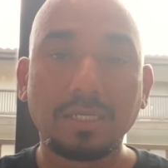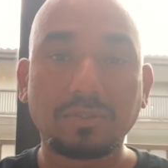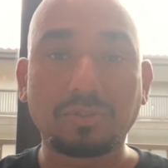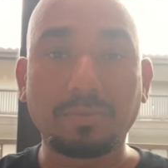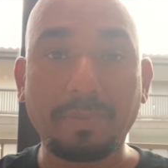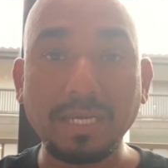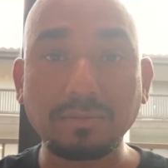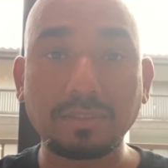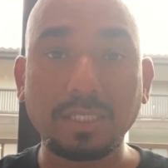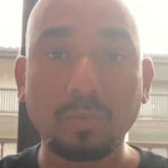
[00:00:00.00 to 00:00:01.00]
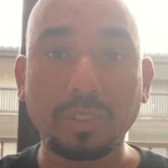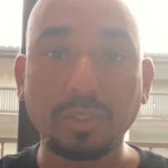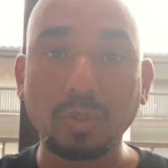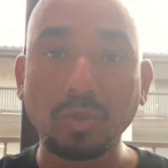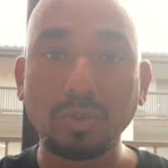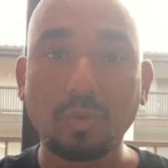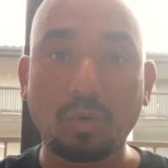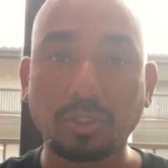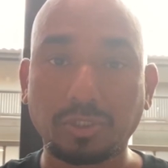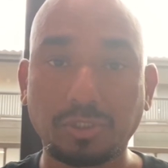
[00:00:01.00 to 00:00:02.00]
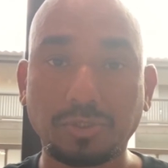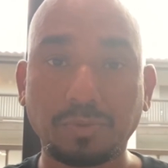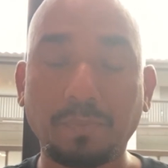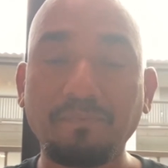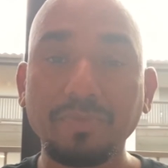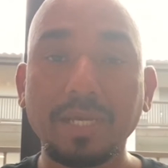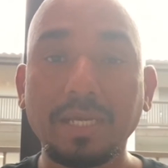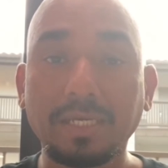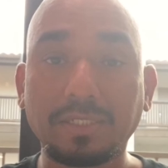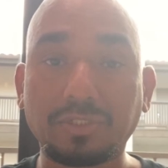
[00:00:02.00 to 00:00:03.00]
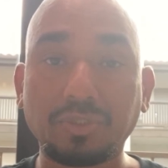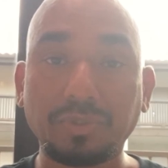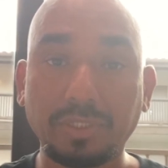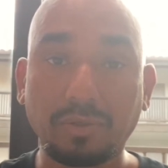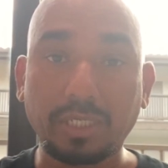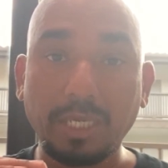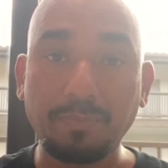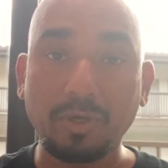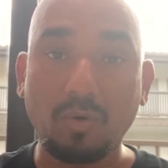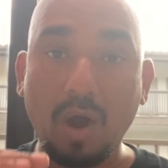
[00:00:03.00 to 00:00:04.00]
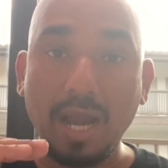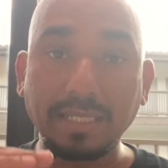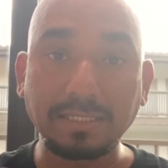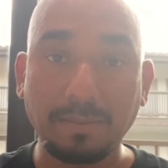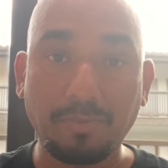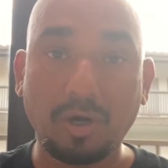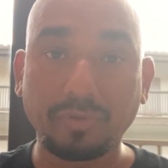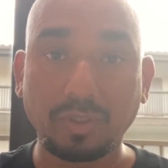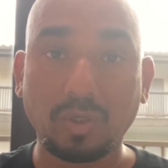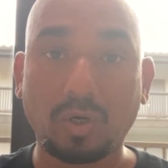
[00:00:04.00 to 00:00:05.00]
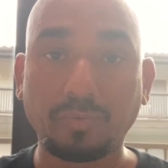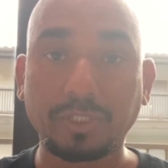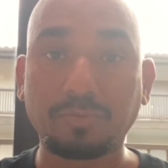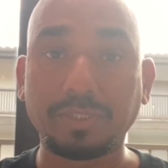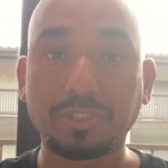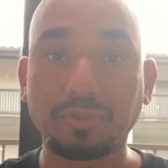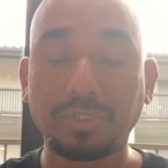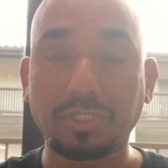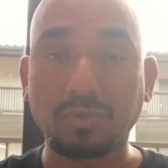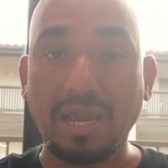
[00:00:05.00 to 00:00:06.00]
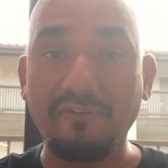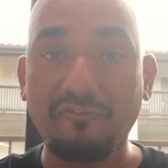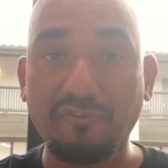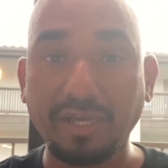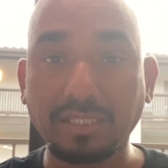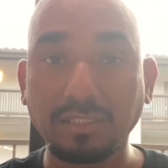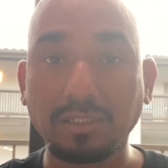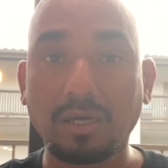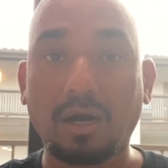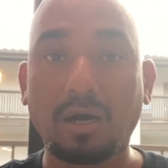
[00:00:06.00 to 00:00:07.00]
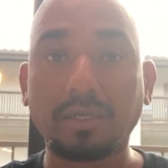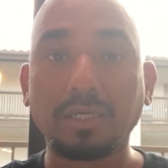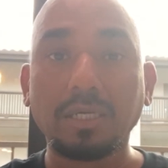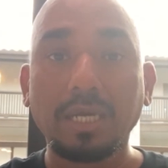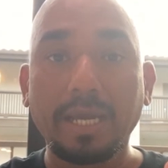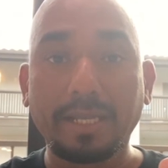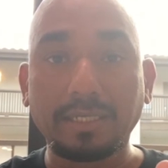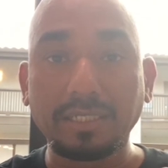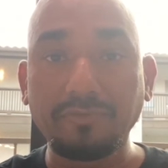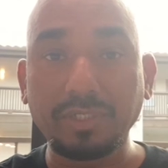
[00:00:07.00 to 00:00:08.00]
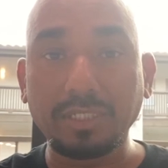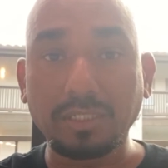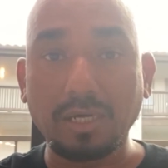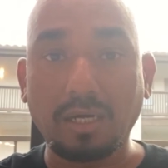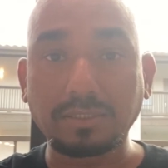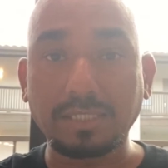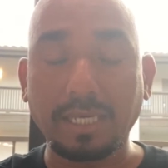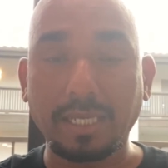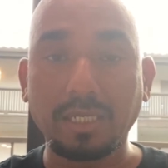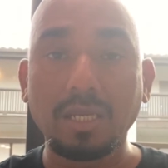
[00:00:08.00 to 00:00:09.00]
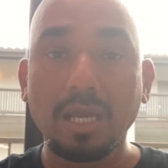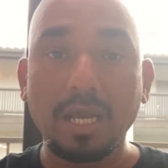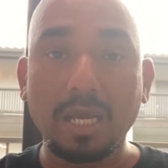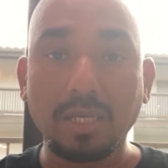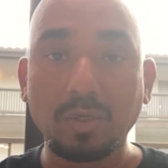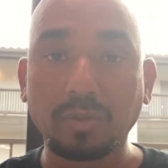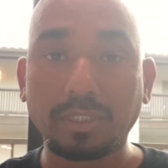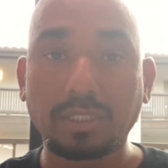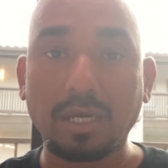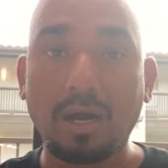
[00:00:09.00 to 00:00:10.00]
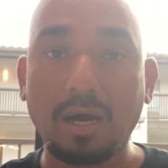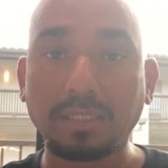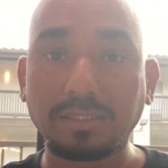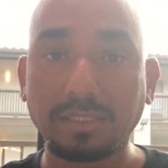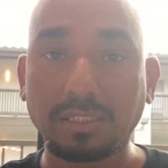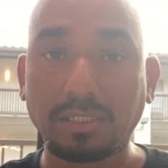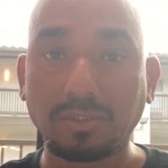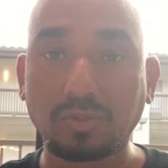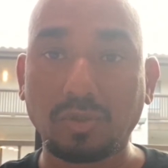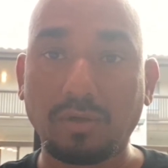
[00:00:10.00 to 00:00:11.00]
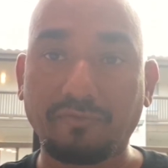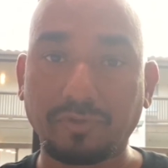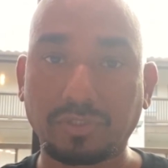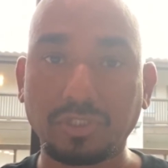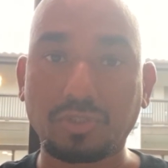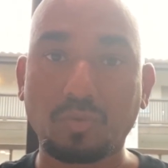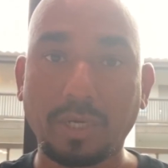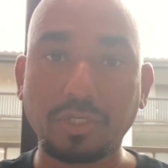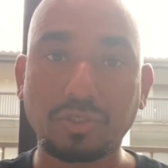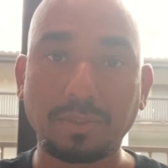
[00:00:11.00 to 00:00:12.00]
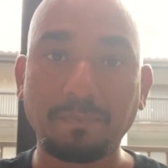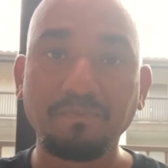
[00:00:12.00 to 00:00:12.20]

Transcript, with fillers: So the best thing when you don't know what to do is you need to keep your eyes upon the Lord, which means you need to have faith in God and leave it in God's hand and know that God is in control of your situation